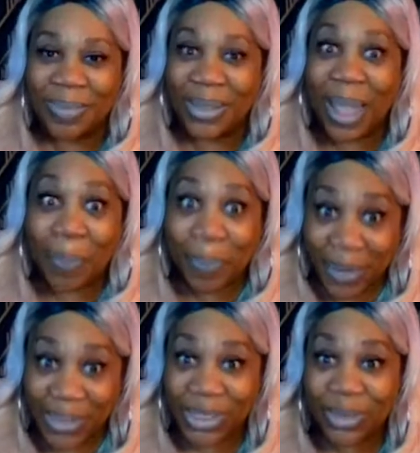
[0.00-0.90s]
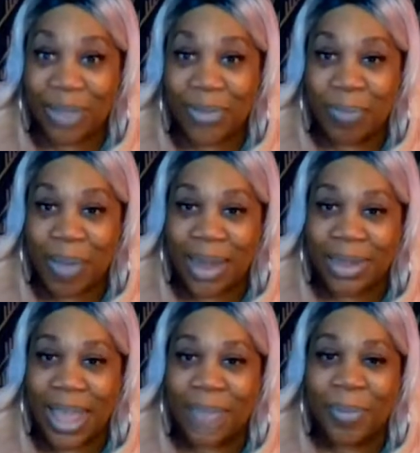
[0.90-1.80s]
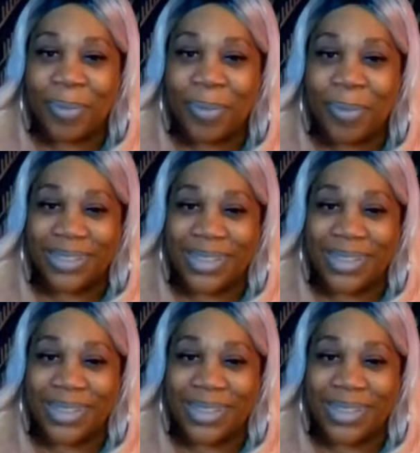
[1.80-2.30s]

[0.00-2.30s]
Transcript: God bless you, everybody. Have a blessed